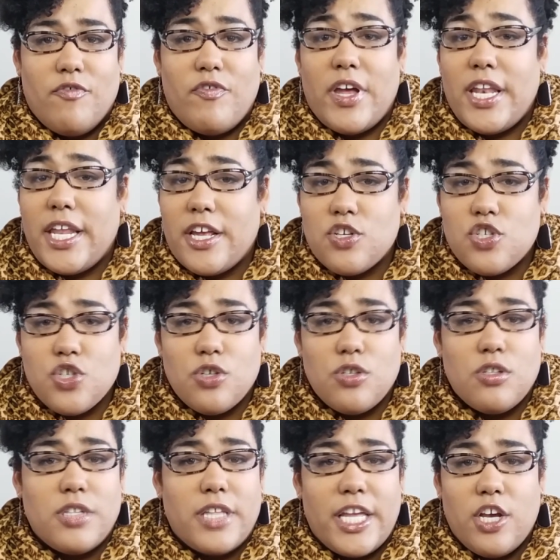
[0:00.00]

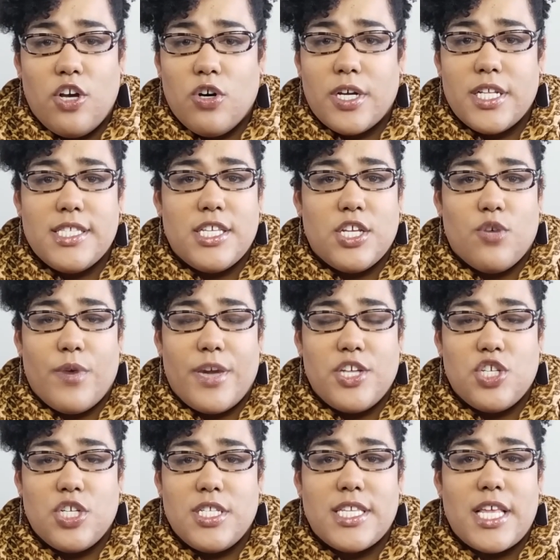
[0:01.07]
financial, legal
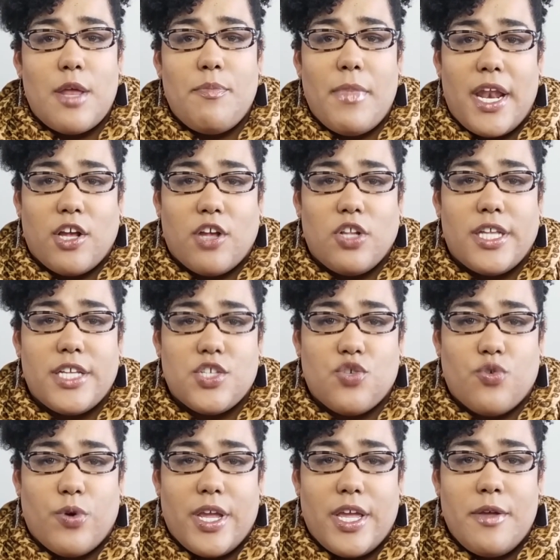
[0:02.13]
considerations, and medical
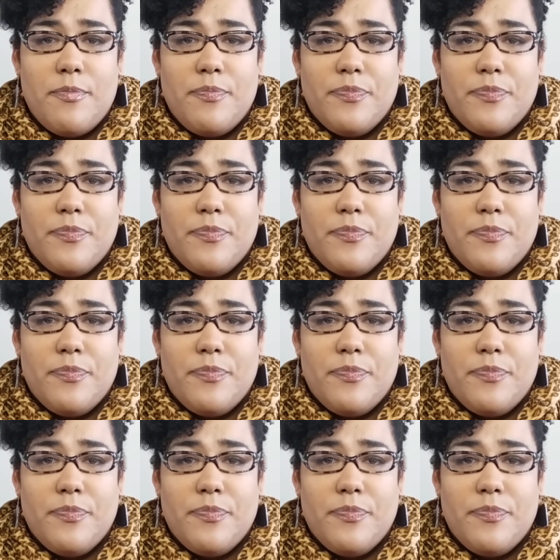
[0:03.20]
history.